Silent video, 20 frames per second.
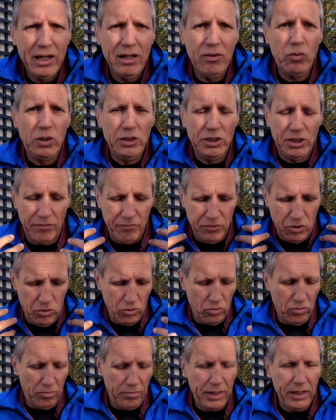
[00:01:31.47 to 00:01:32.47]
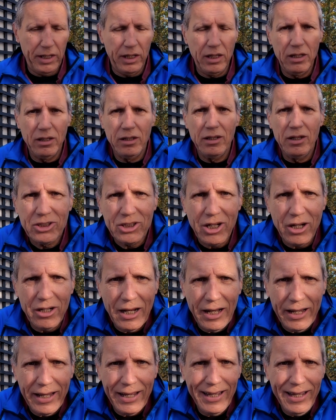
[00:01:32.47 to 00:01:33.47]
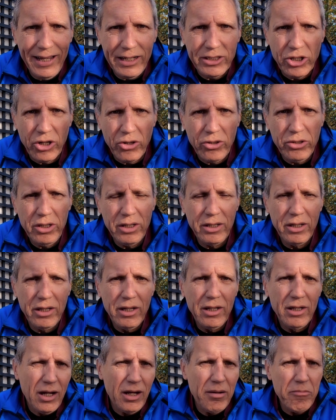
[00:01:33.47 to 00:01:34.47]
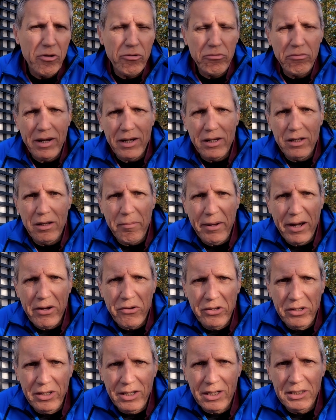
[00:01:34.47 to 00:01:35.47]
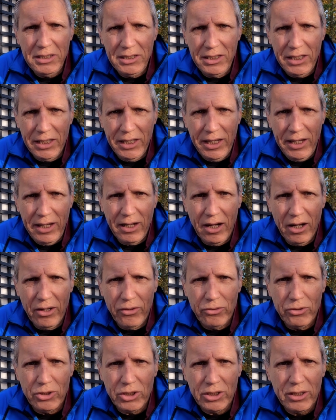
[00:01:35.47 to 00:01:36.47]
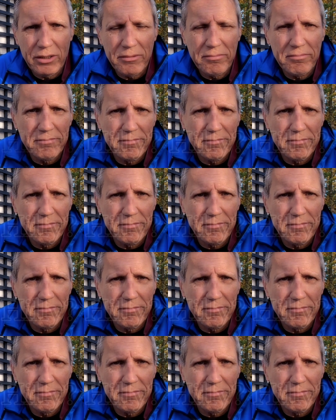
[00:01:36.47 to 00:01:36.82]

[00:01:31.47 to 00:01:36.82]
and once I've got all my cycling kit on, I'm around about 90 kilos.